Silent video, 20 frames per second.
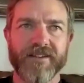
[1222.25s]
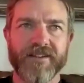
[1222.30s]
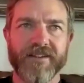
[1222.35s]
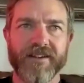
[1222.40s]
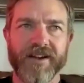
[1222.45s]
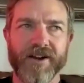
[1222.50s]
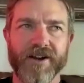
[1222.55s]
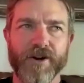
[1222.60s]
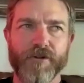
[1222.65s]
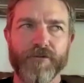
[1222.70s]

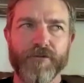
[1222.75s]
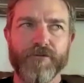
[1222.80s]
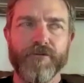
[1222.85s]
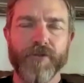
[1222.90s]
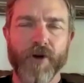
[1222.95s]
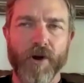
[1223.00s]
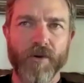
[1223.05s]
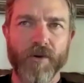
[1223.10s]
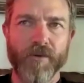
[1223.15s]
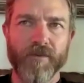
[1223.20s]

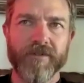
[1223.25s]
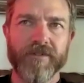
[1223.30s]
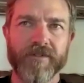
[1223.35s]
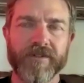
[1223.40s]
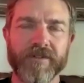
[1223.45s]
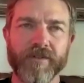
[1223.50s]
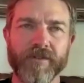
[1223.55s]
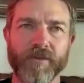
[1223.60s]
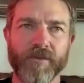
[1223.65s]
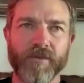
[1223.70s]
vote
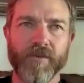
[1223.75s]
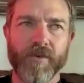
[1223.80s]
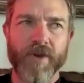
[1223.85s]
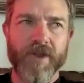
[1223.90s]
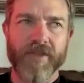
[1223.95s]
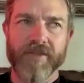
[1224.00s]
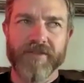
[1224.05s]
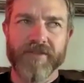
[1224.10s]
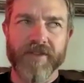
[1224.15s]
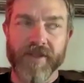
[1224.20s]

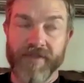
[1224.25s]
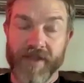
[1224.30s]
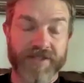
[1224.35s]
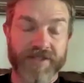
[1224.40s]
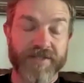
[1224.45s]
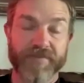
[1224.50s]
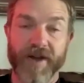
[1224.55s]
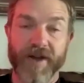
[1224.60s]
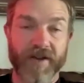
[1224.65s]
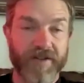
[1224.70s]
with, and
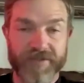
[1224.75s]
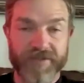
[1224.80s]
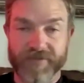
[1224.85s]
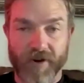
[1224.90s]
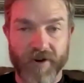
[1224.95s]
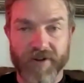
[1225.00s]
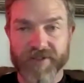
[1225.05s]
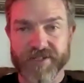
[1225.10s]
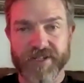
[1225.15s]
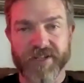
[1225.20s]
that's about as
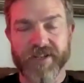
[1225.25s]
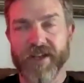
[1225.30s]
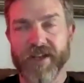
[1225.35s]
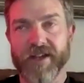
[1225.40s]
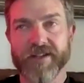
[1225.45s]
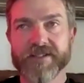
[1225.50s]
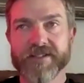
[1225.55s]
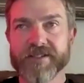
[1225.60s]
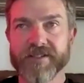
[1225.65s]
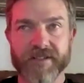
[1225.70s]
far as it
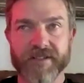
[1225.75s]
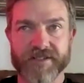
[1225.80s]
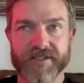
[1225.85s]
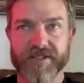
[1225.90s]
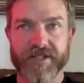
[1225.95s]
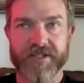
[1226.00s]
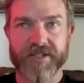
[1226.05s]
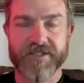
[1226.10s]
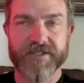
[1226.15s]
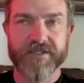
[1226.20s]
gets, is
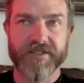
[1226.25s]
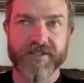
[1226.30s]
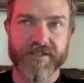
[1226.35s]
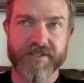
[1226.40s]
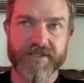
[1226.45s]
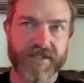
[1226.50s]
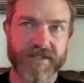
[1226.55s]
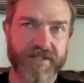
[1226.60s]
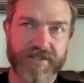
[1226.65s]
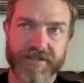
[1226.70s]
just
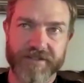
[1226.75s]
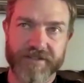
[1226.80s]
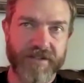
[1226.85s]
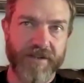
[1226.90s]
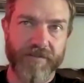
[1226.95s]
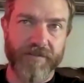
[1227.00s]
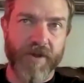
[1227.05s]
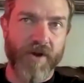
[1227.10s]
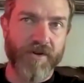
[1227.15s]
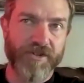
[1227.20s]
it's just
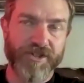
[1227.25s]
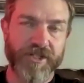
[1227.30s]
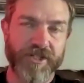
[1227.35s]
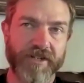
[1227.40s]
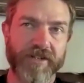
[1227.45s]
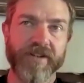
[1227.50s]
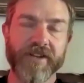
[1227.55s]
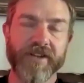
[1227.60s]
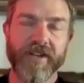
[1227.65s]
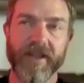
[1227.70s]

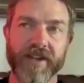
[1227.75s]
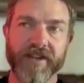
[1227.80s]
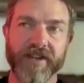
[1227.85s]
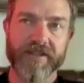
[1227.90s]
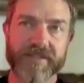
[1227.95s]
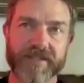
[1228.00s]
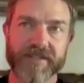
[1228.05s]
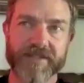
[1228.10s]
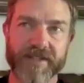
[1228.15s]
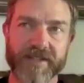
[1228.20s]
emotion, and
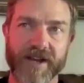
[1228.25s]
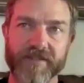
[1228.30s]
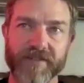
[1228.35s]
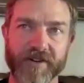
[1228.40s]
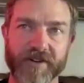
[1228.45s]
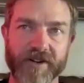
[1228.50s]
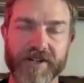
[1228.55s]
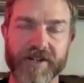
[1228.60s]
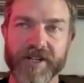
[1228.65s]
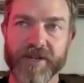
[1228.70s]
it's not
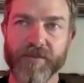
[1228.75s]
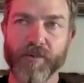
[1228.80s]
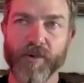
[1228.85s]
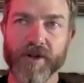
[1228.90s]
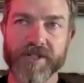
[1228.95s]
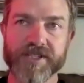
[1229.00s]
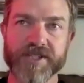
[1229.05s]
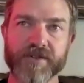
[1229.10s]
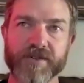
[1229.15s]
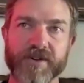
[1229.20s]
very deep
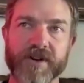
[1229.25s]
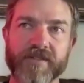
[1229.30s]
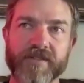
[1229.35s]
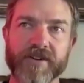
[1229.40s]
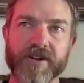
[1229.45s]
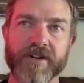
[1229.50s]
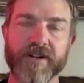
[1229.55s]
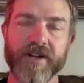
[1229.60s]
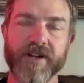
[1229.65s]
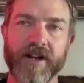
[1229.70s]

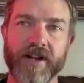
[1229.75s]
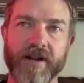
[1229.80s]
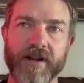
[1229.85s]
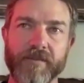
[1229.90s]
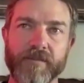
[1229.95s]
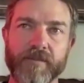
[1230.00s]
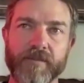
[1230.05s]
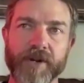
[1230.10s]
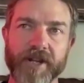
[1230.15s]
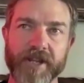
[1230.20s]
whatsoever.
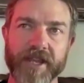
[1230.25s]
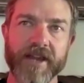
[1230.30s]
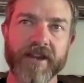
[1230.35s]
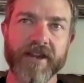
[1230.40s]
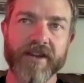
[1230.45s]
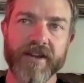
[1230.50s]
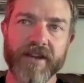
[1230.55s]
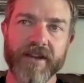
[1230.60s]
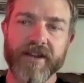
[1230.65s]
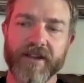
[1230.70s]
But
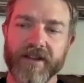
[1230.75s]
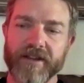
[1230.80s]
again,